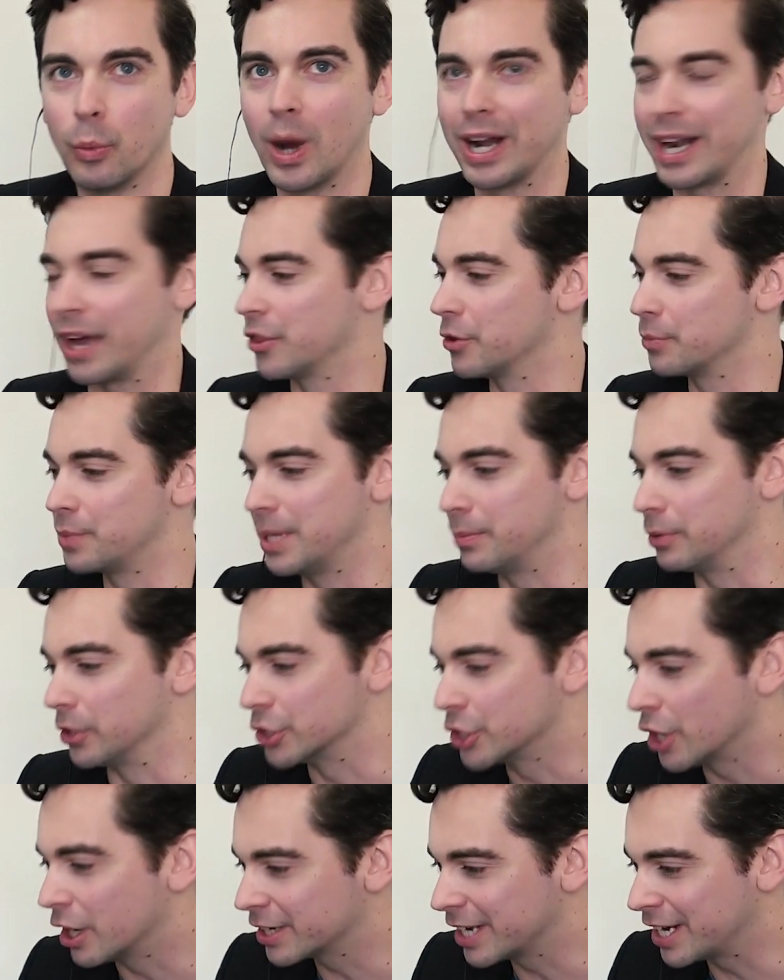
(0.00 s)
what other people
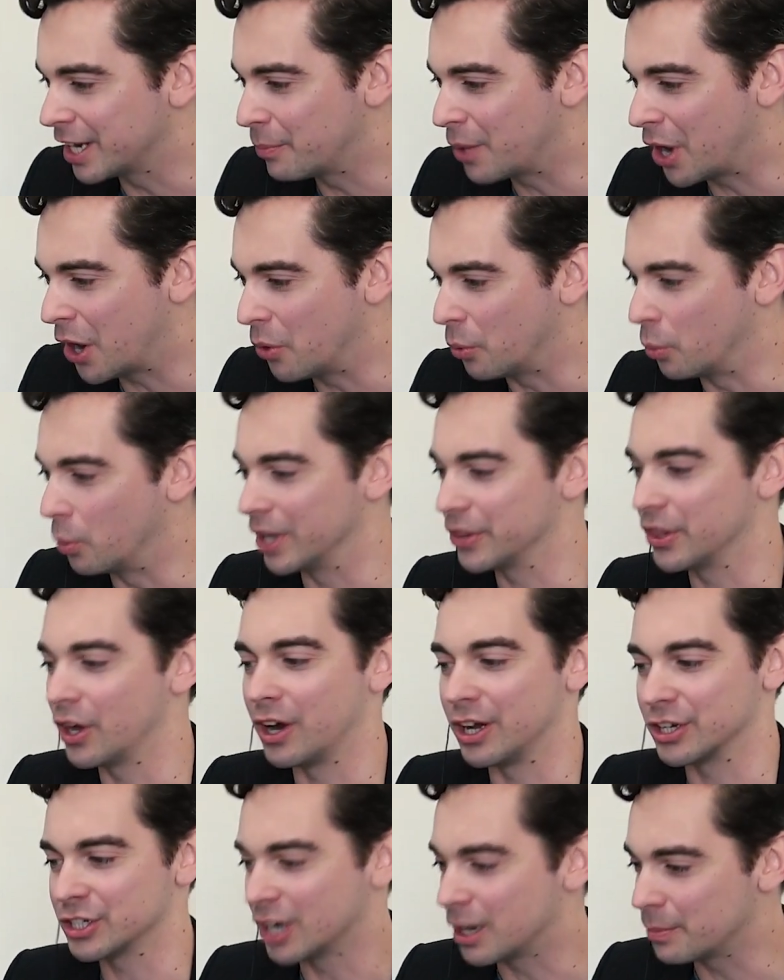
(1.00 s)
are talking about, what the
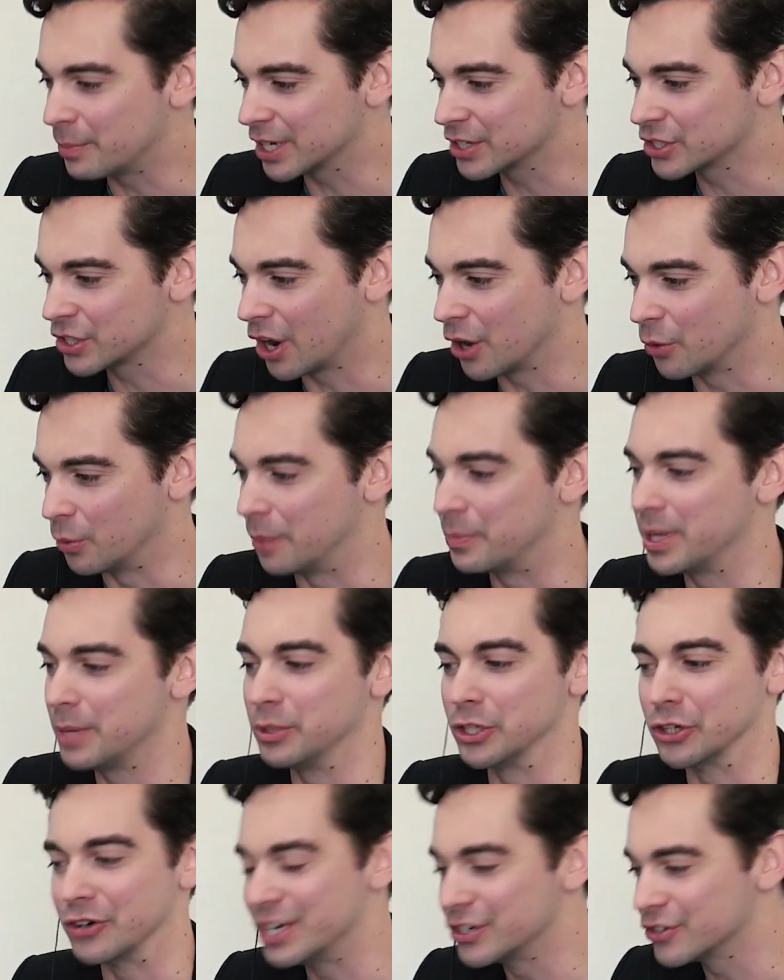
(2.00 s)
hot topics are, what
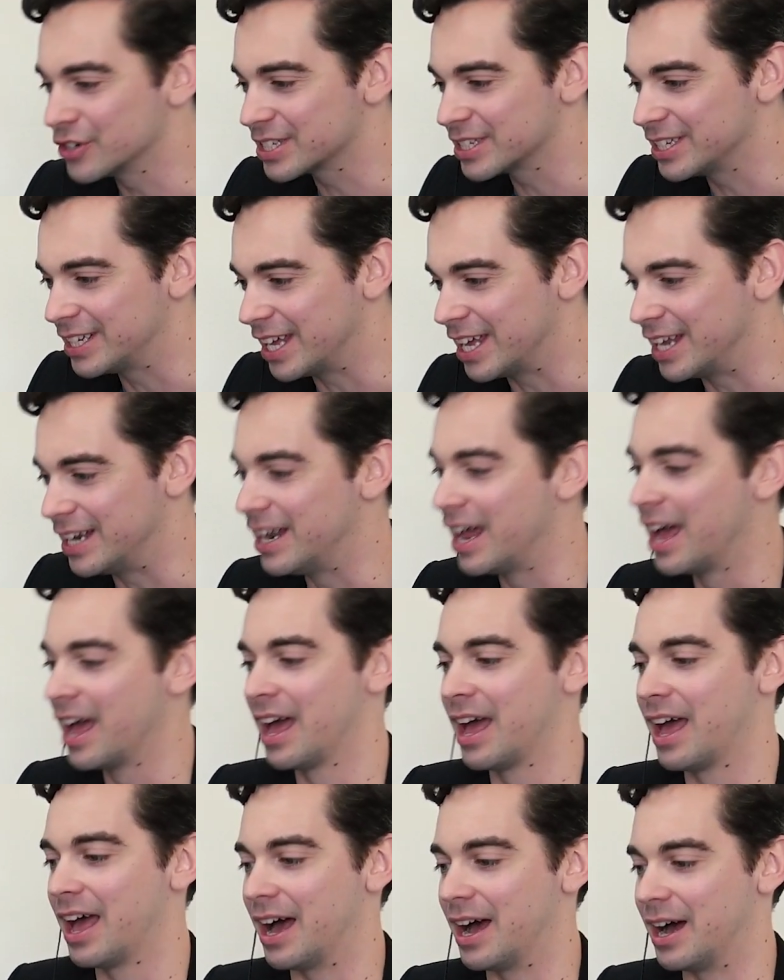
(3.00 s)
people are interested in.
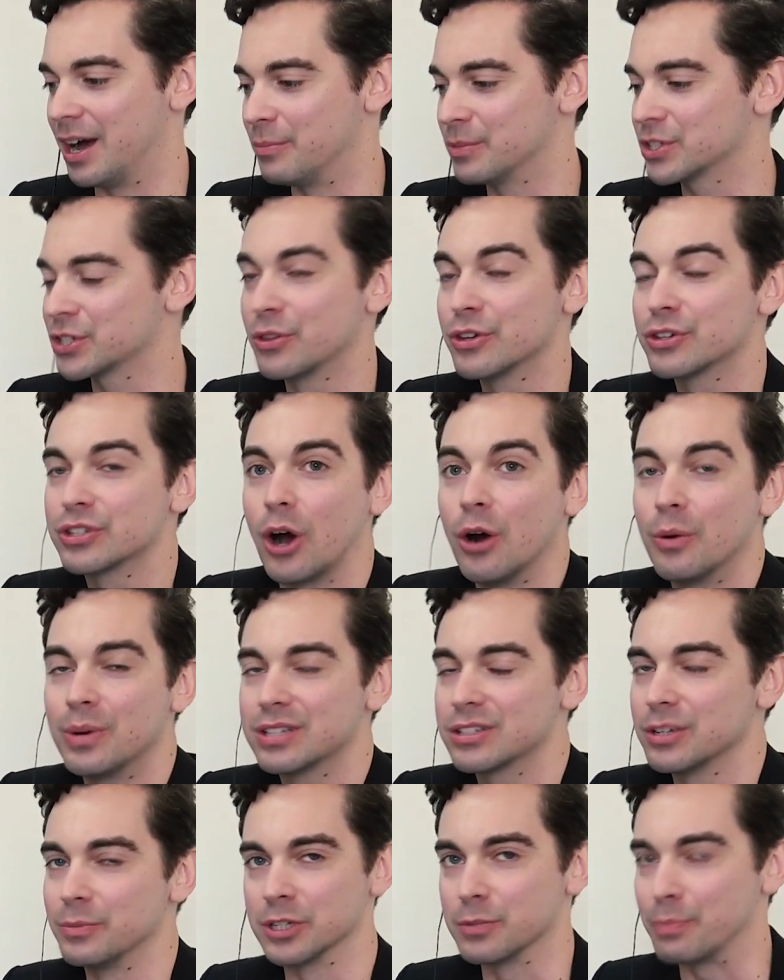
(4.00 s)
So there's
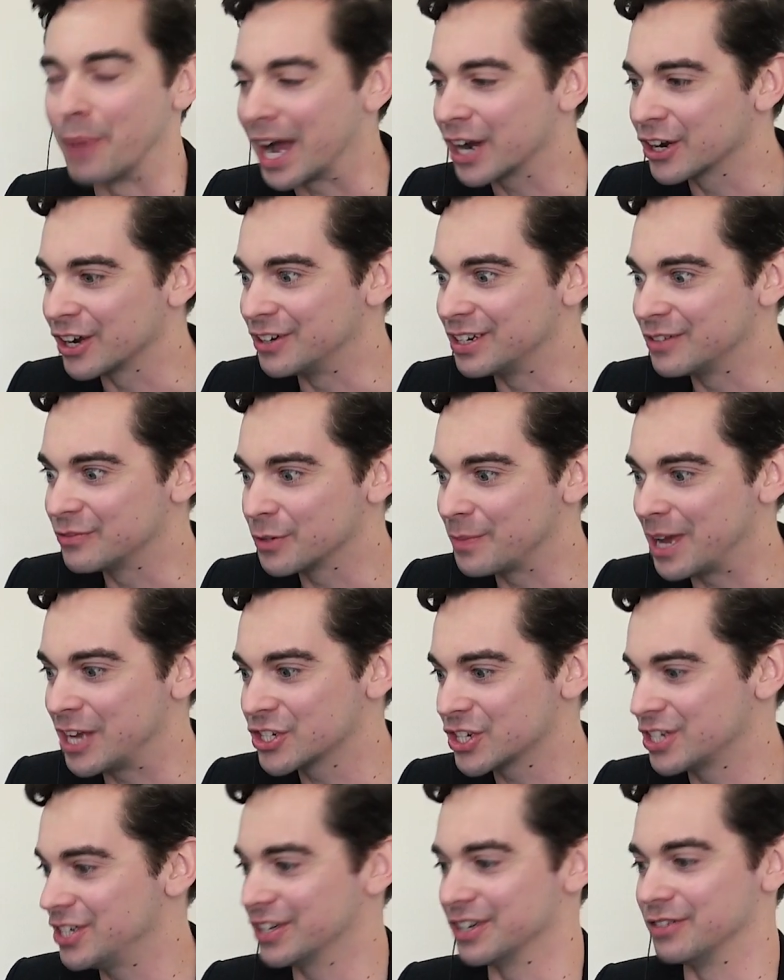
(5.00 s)
always so much background
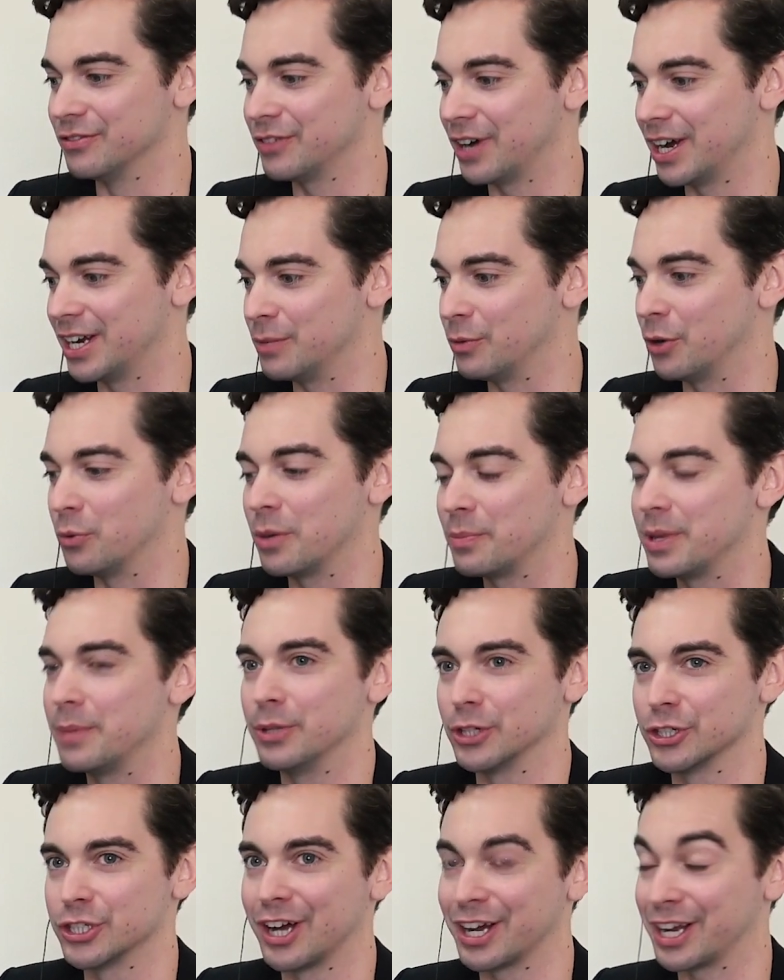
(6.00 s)
information you can find about what
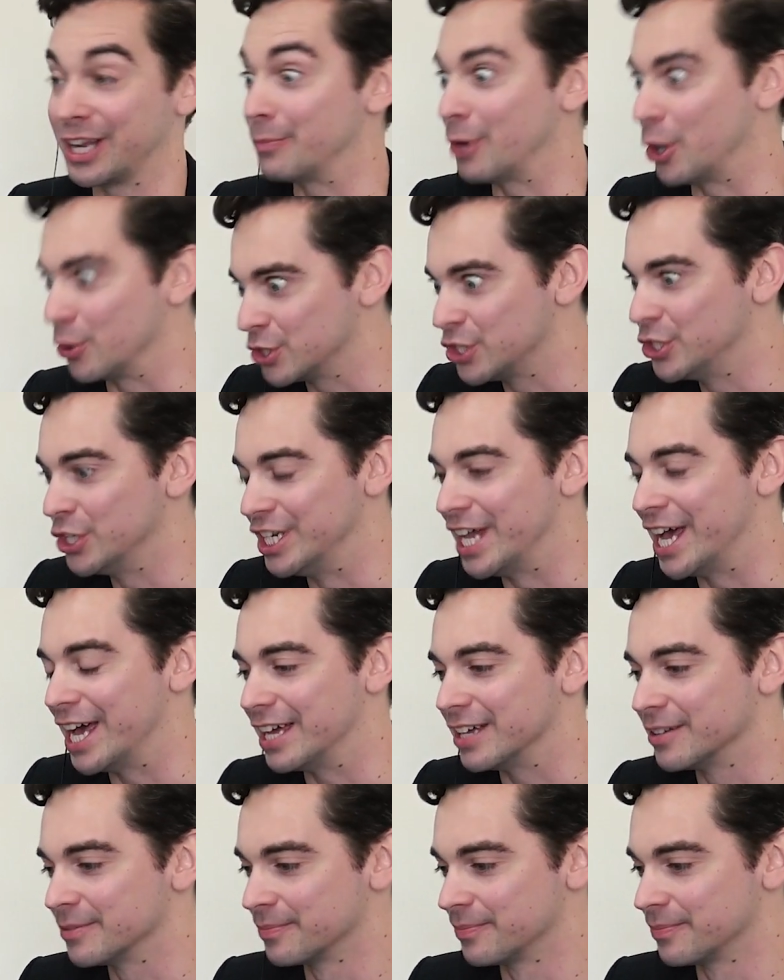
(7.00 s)
people are talking about today.